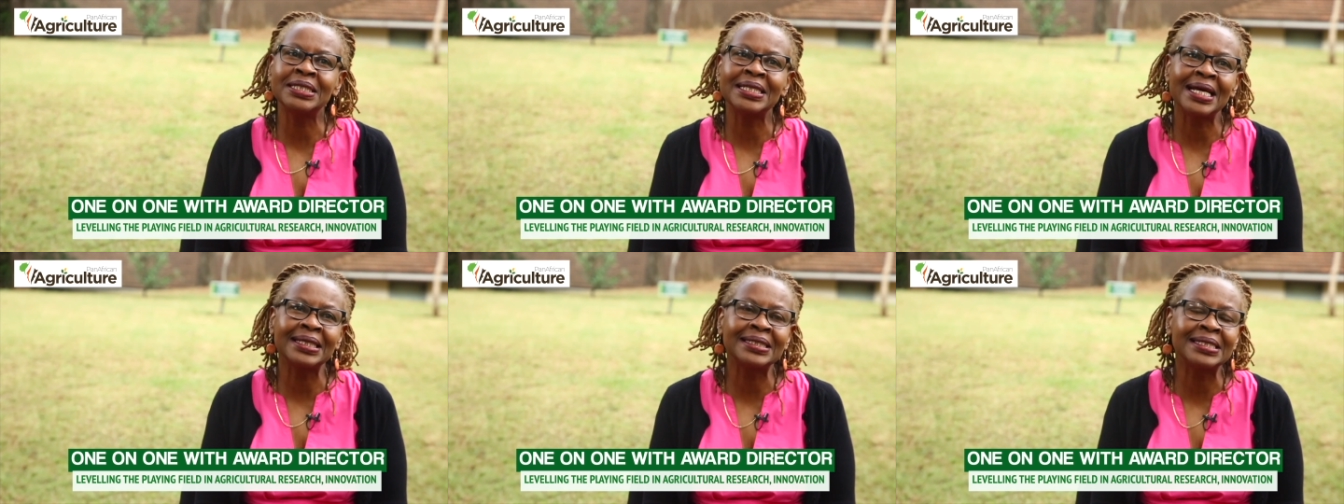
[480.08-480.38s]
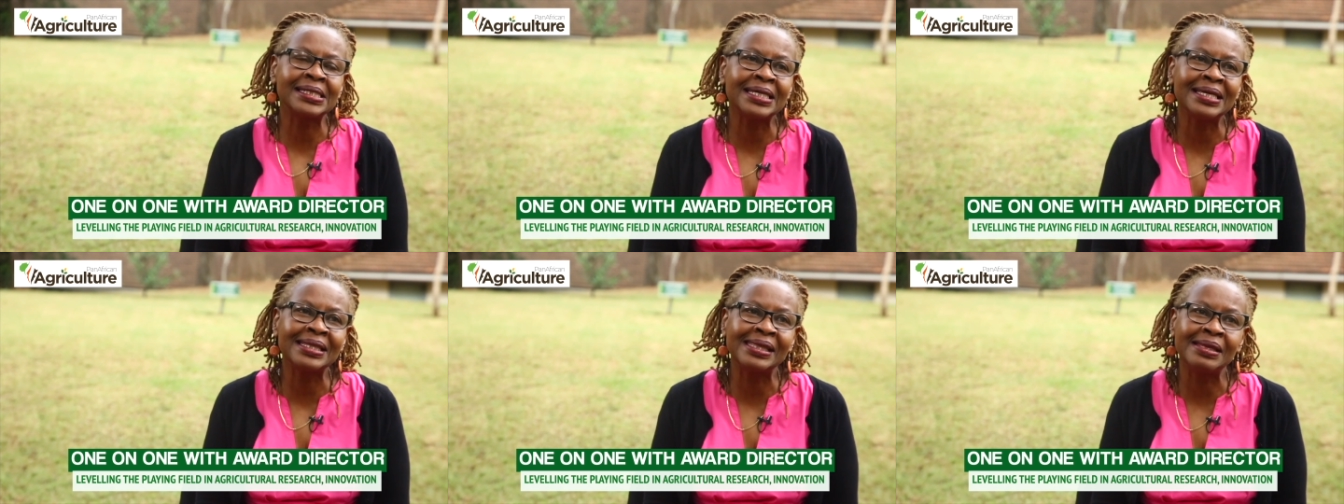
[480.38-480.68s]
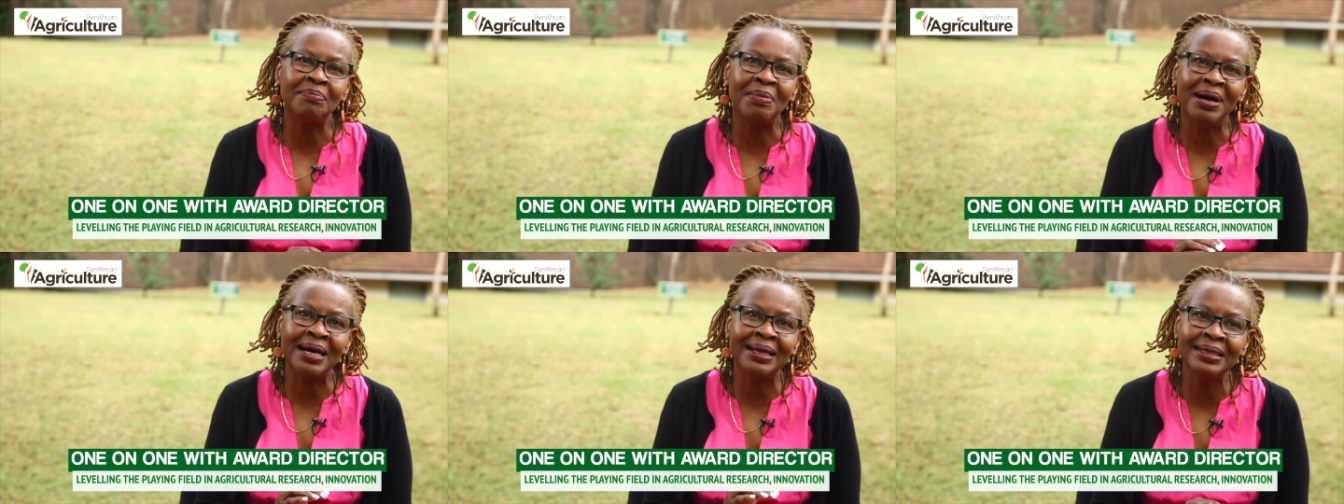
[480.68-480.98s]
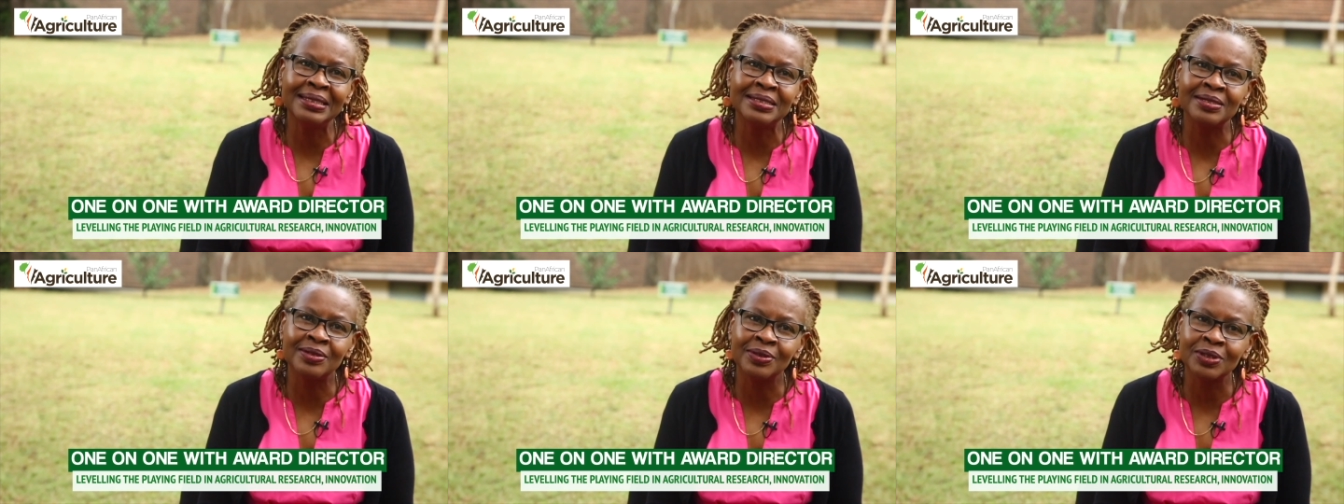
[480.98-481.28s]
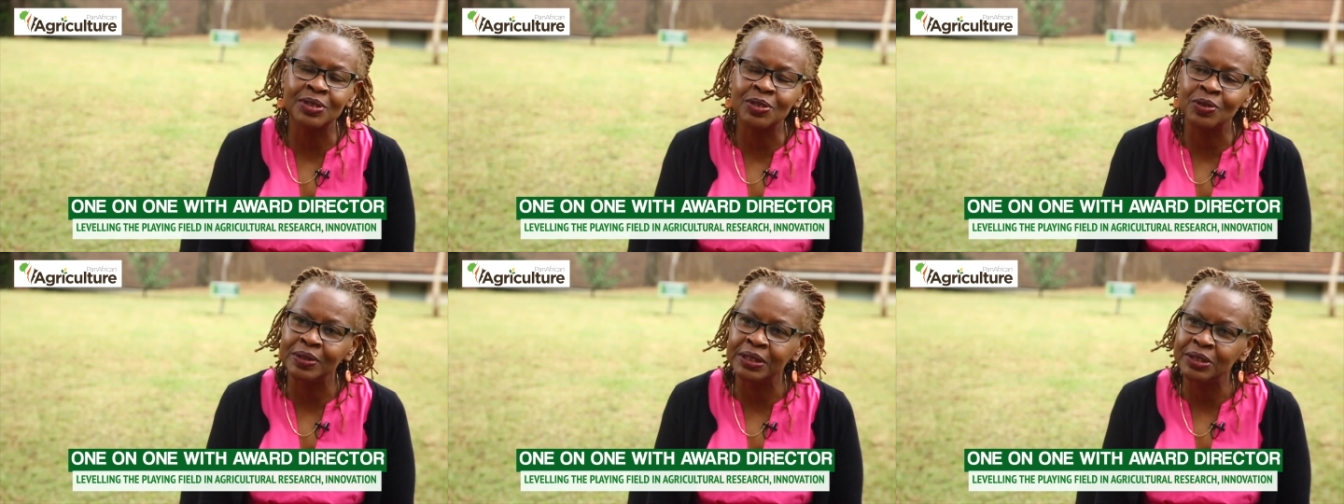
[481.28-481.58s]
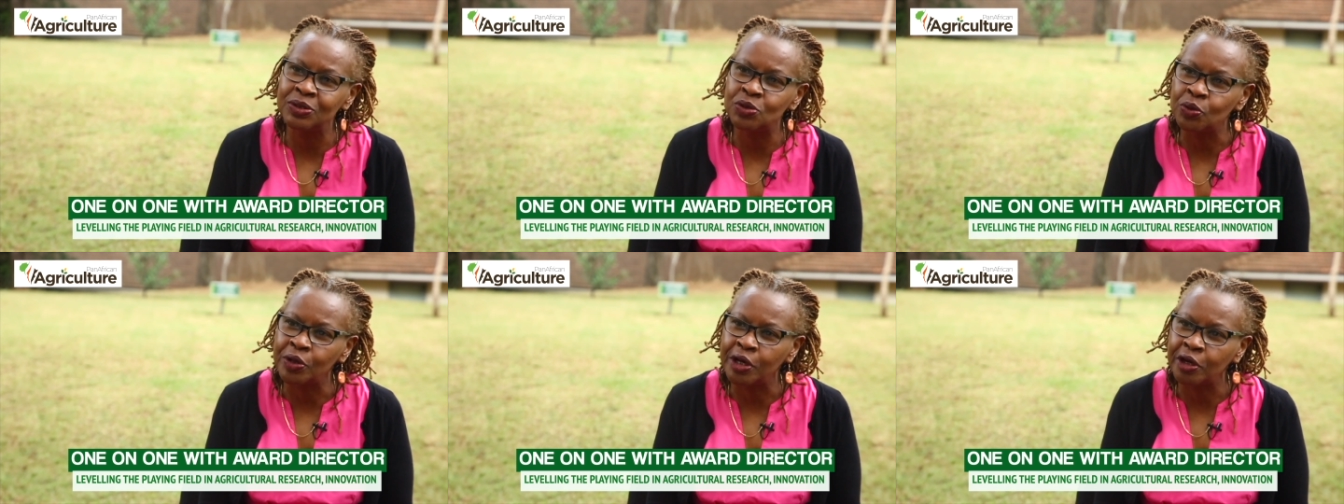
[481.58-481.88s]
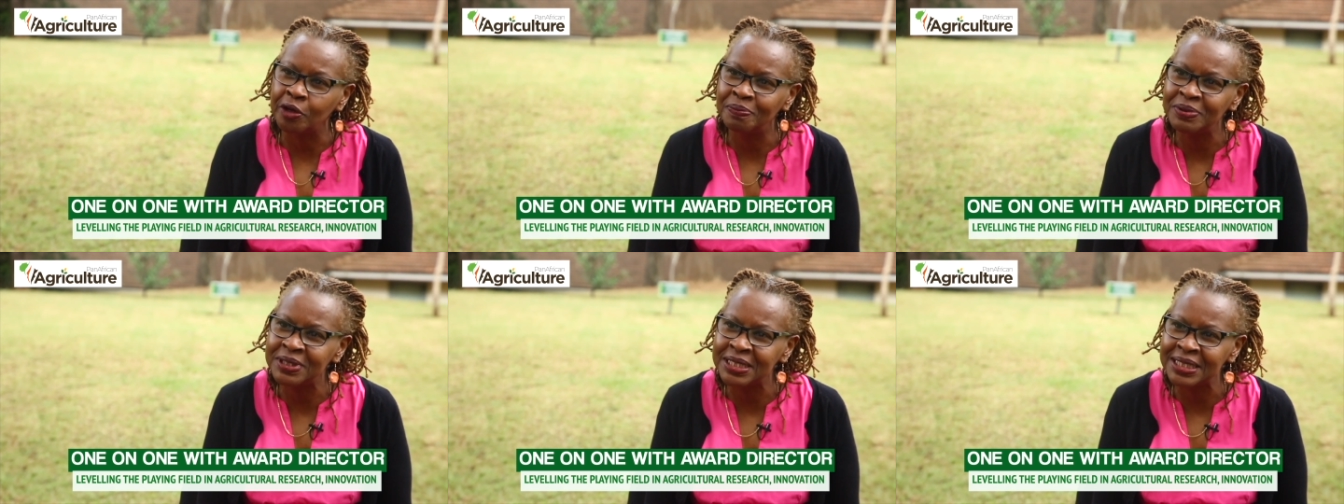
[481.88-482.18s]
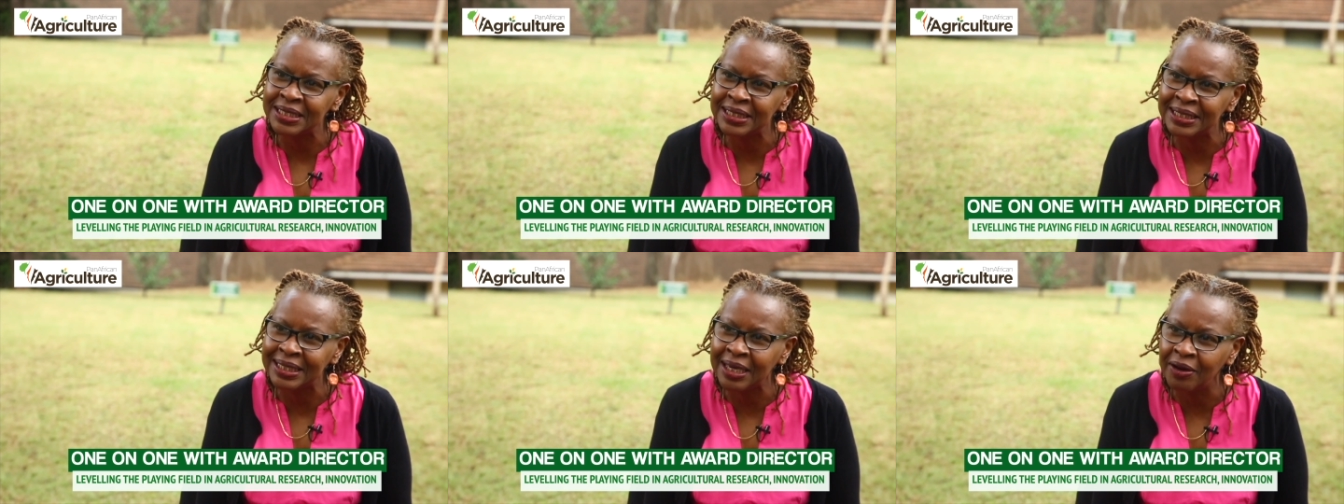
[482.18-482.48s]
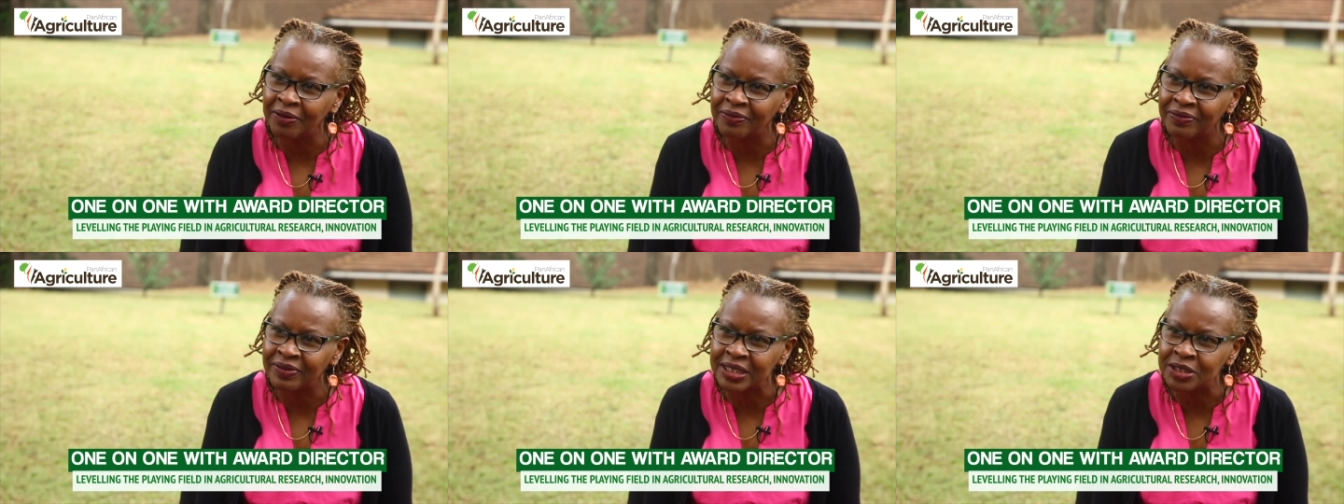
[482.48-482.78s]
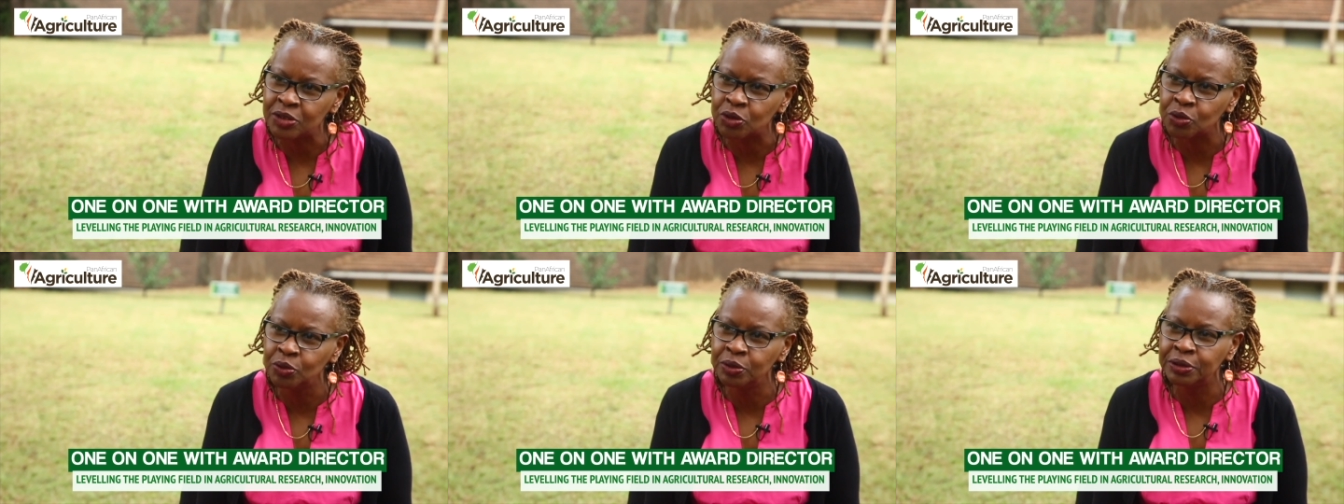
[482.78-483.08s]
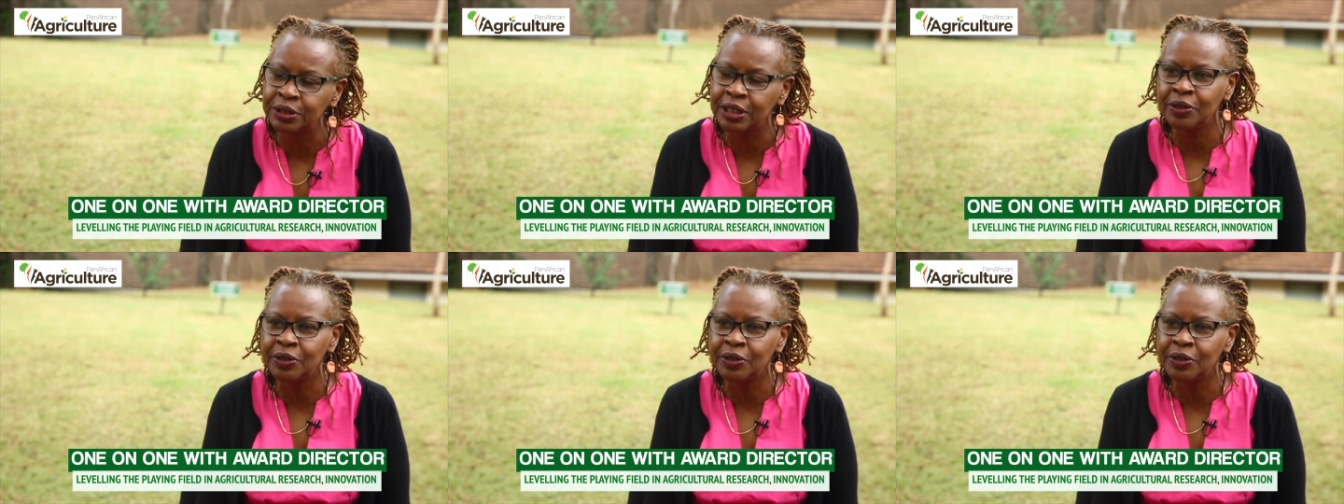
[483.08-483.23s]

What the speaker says: say the man is not going to help take care of the children.